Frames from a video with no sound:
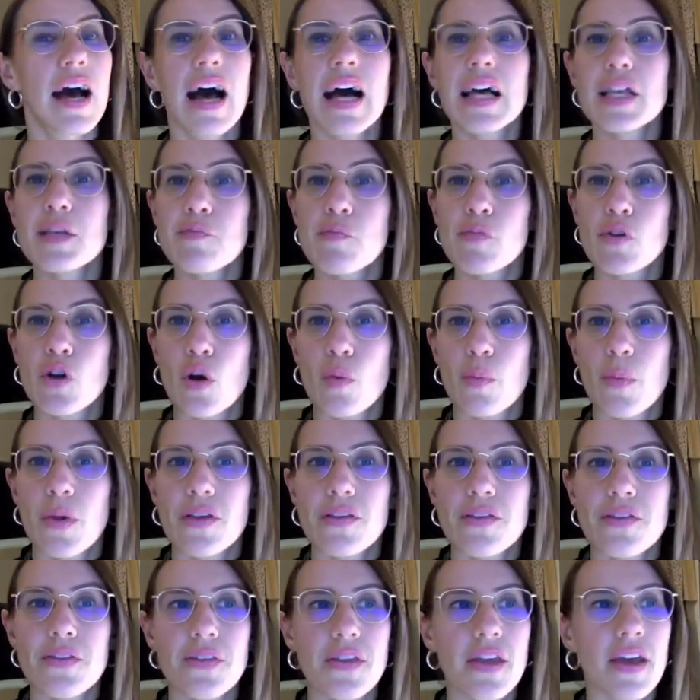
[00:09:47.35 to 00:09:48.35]
As
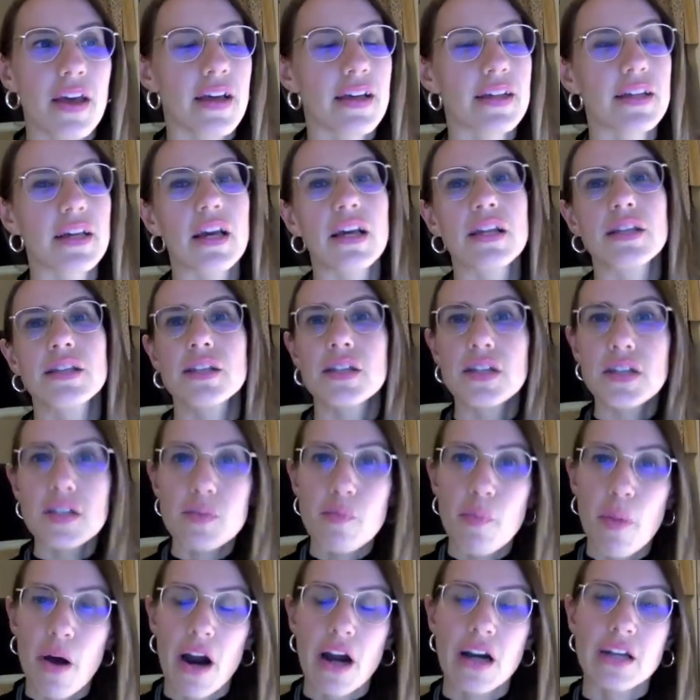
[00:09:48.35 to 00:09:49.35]
promised, in
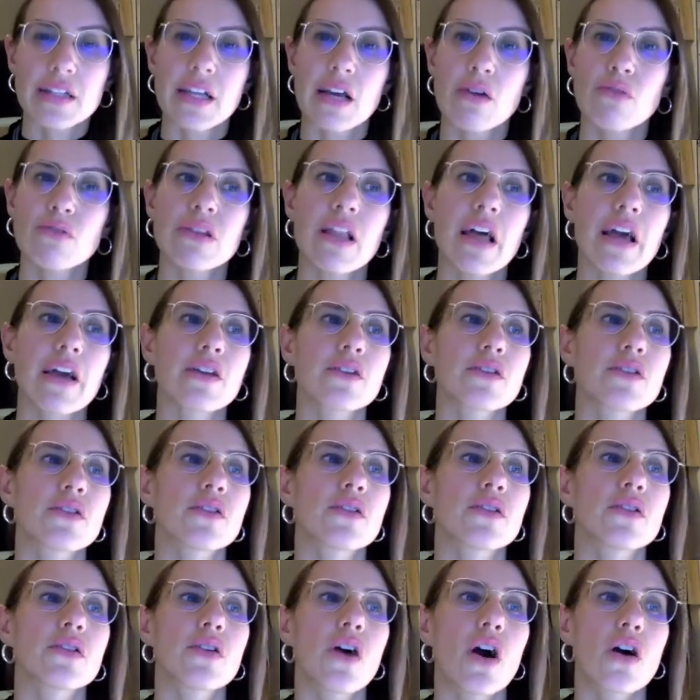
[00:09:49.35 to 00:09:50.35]
this part, I would like
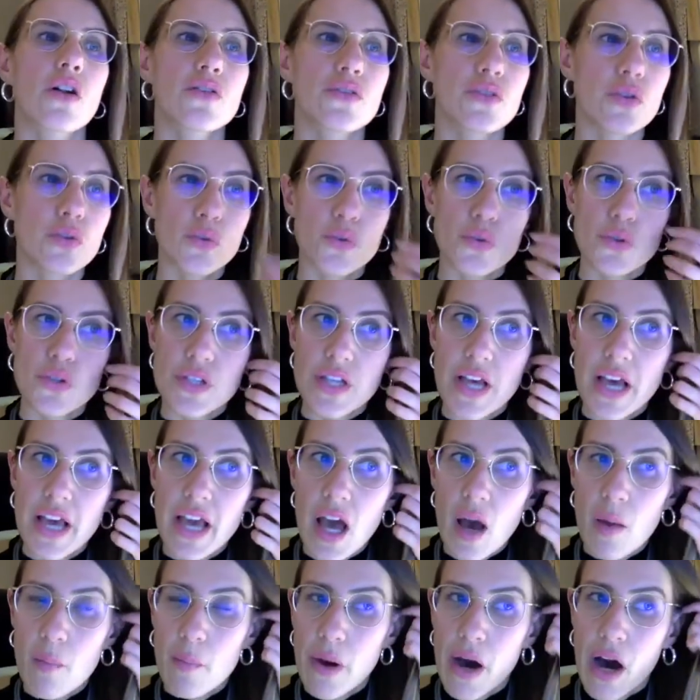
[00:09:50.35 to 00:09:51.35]
to also to
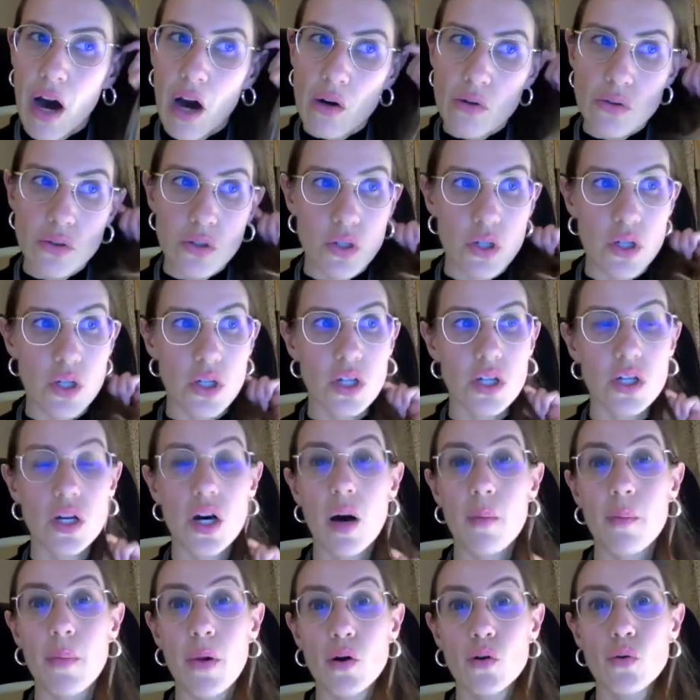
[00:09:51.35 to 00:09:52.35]
say about
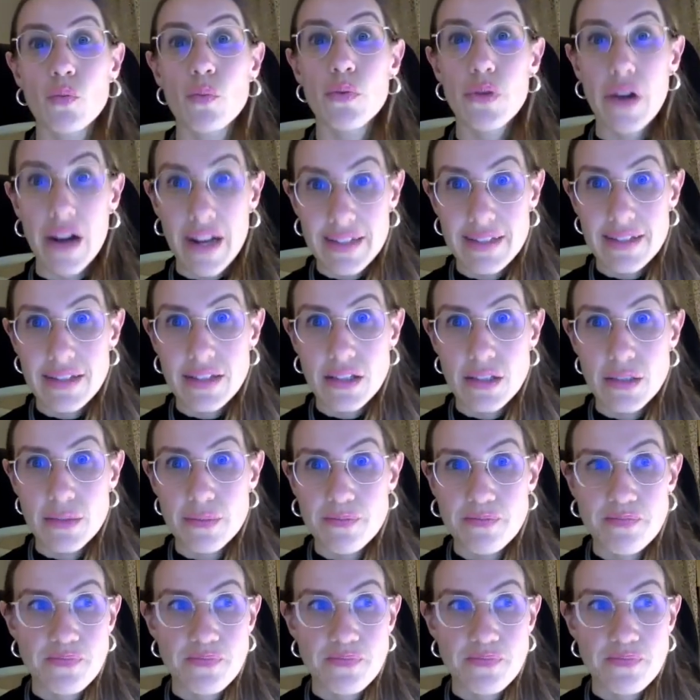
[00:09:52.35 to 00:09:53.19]
Brexit,